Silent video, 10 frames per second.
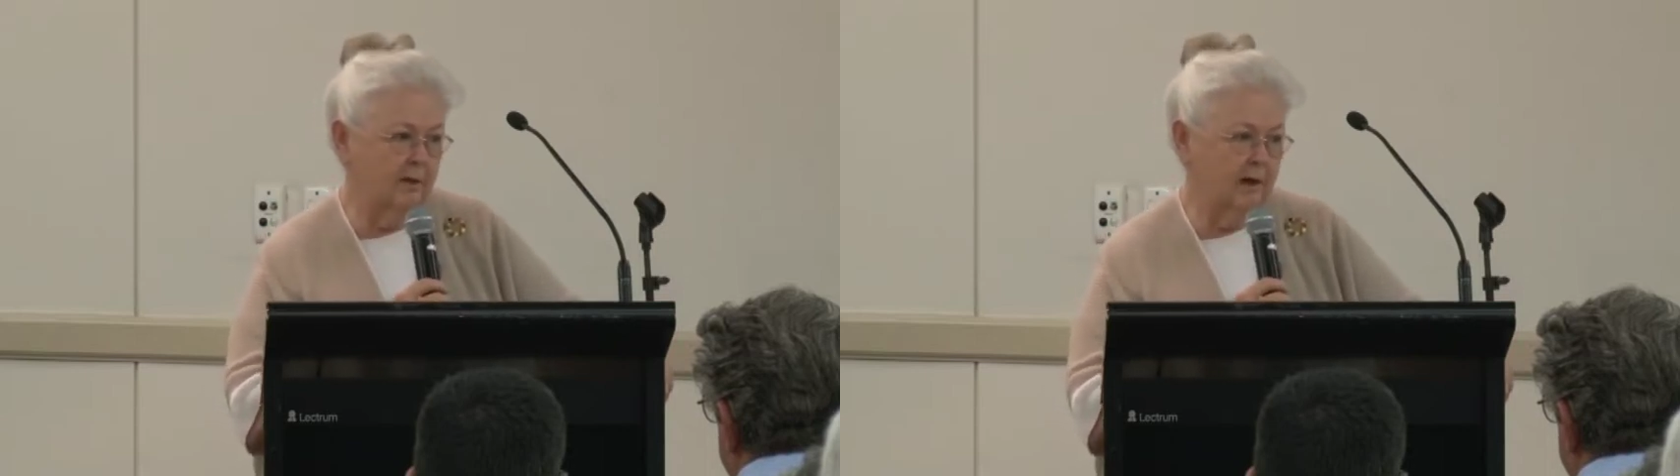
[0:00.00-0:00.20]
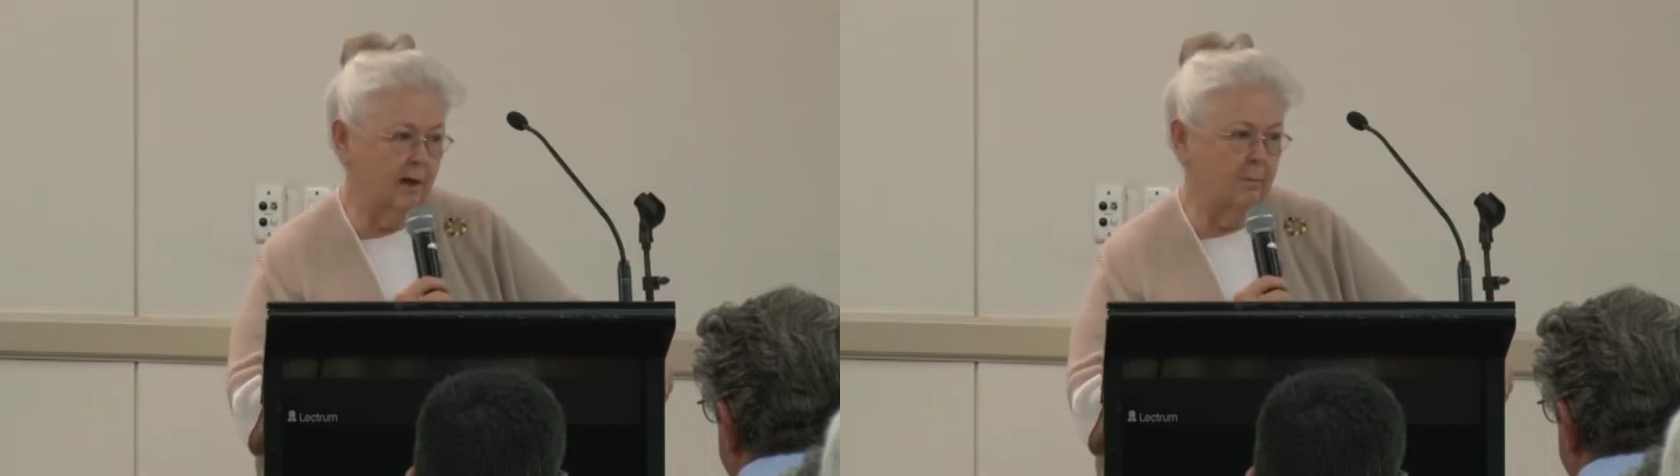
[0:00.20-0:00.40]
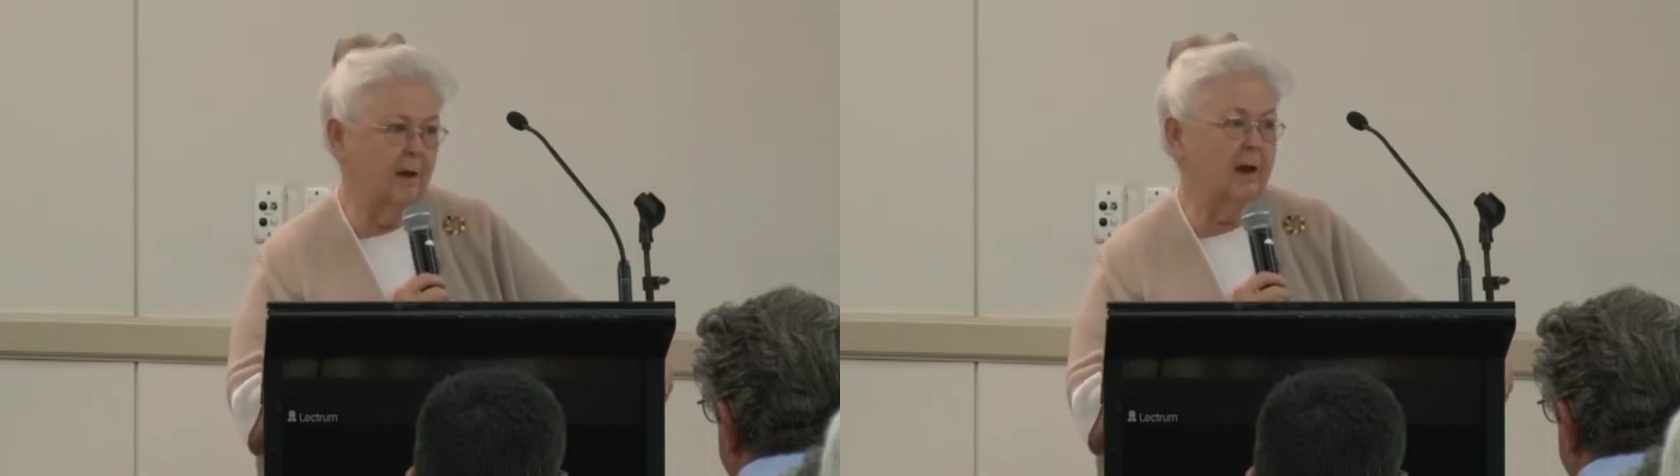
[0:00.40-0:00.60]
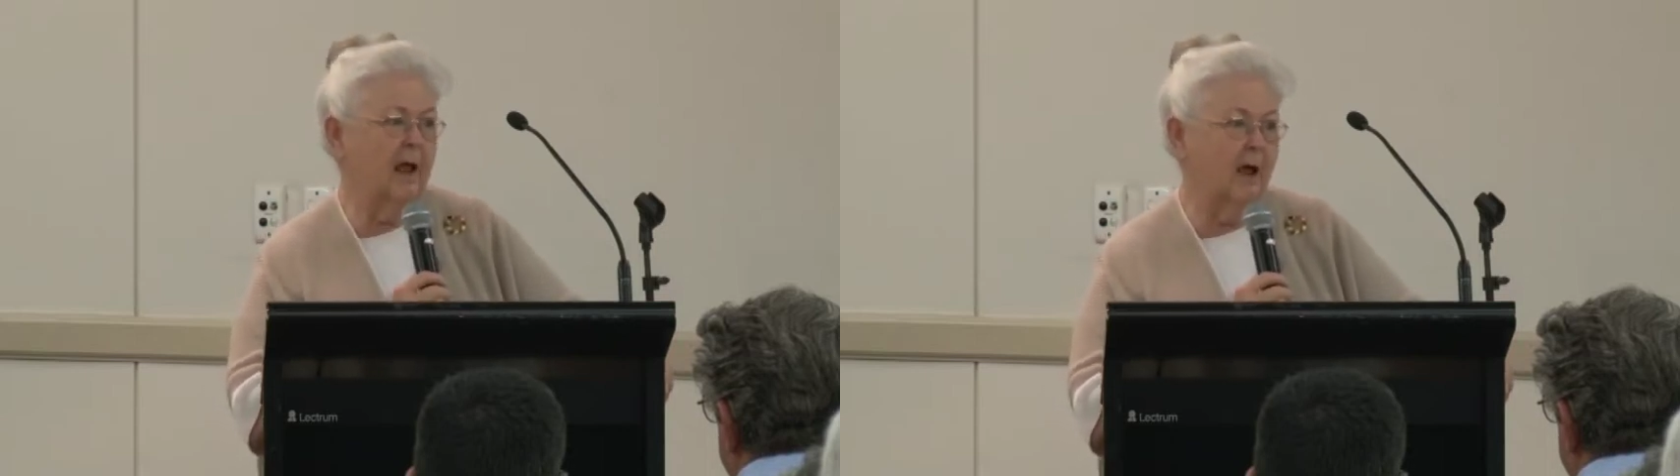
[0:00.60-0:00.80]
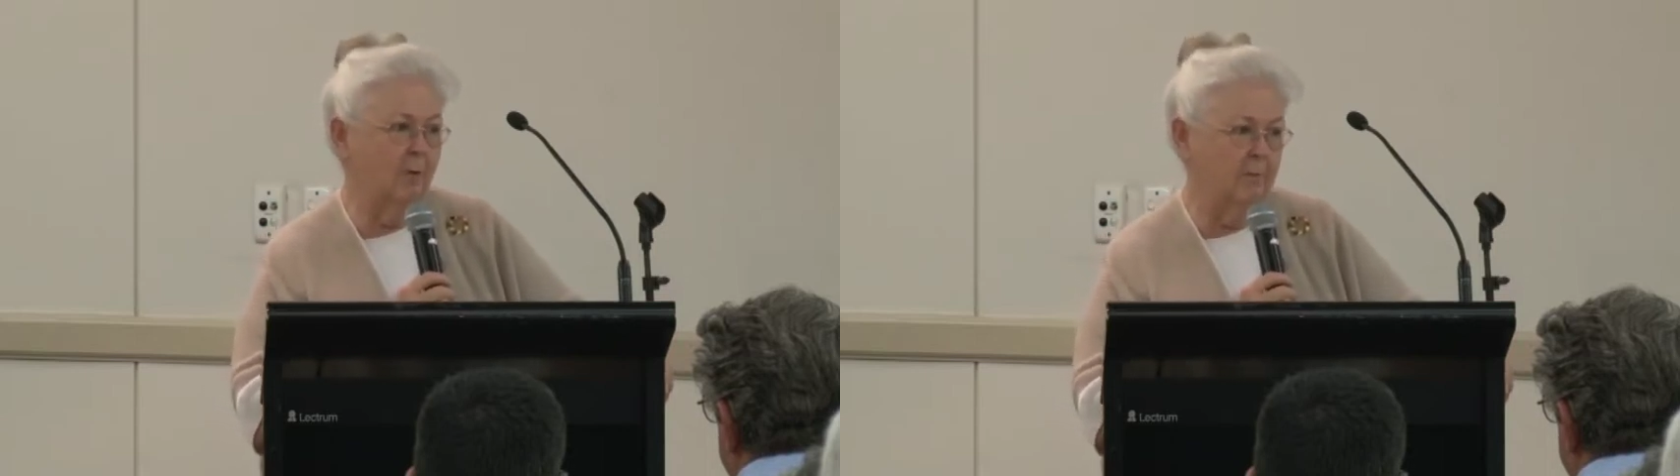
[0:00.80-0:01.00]
them and
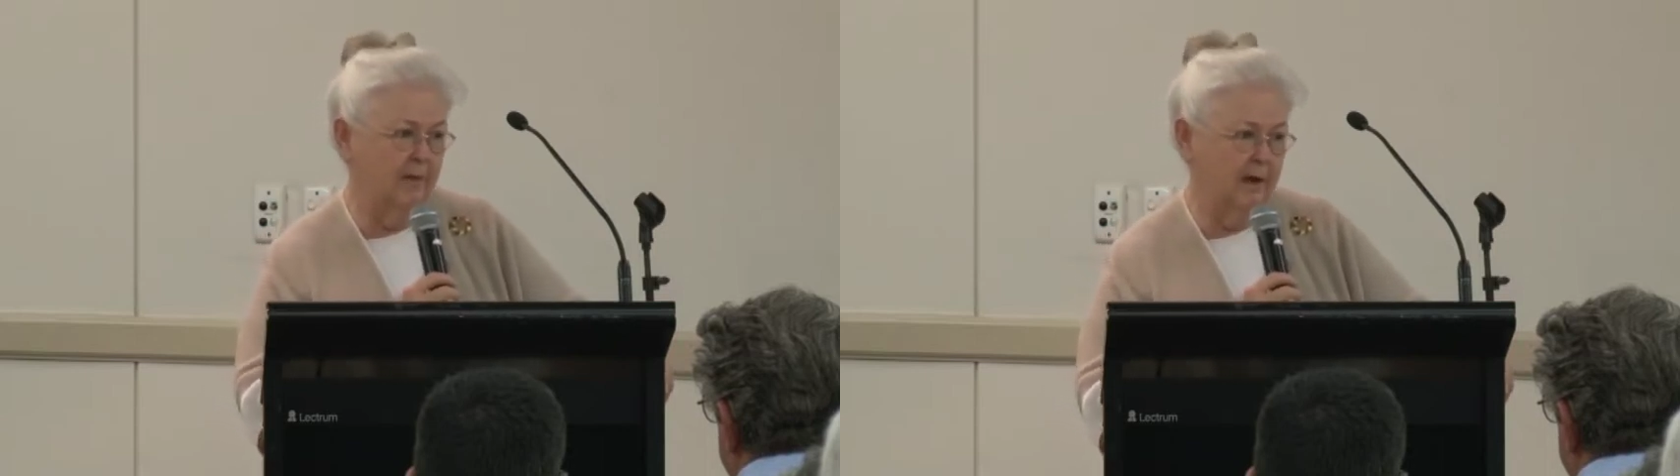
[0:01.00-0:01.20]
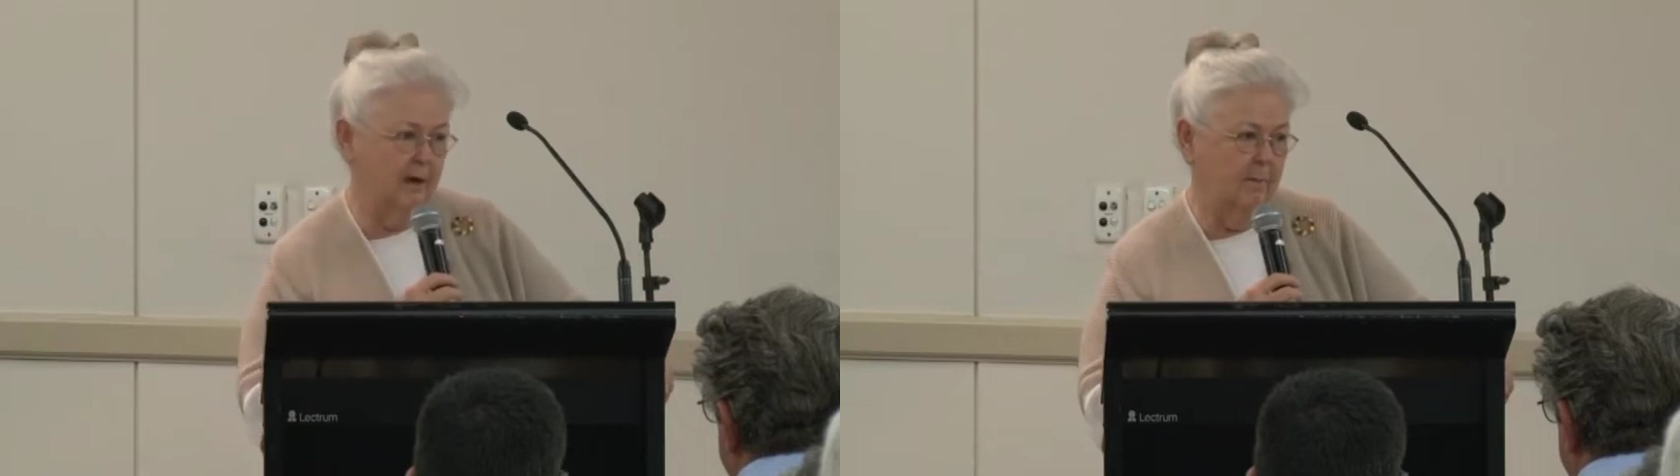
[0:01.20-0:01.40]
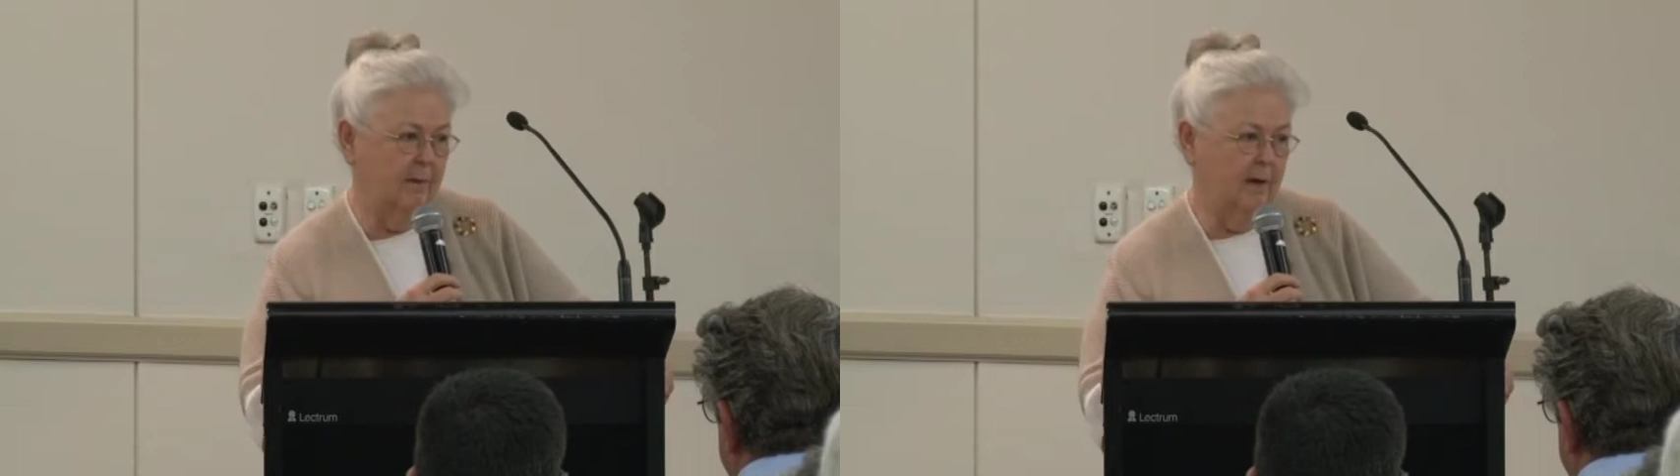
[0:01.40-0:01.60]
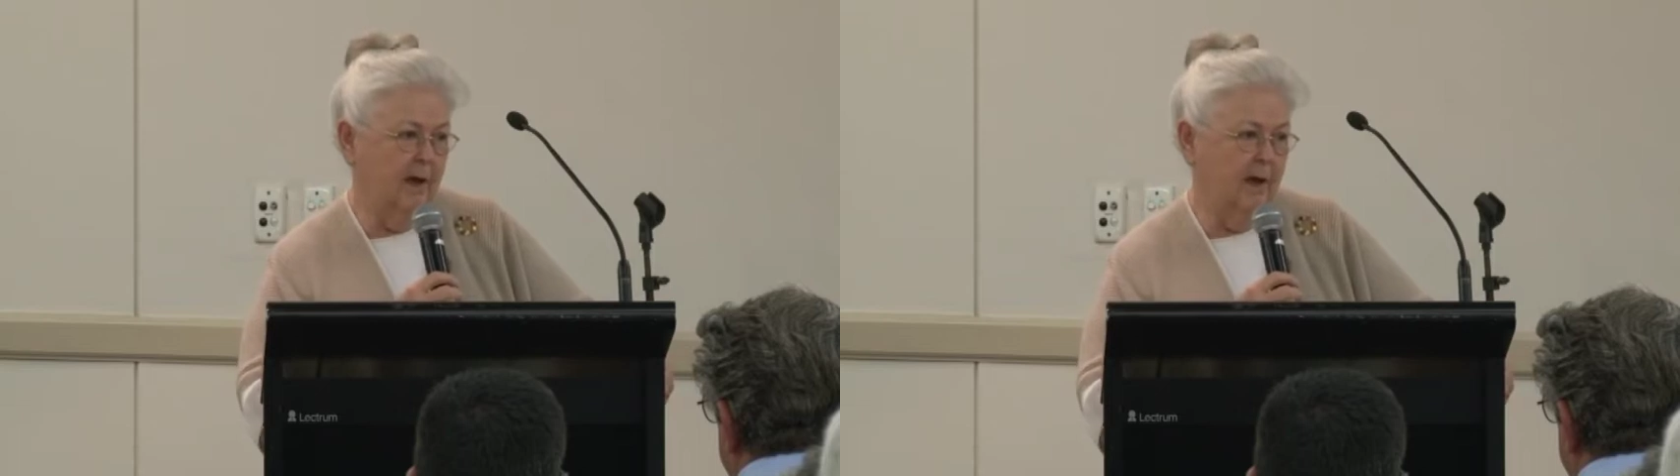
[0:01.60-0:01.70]
help them.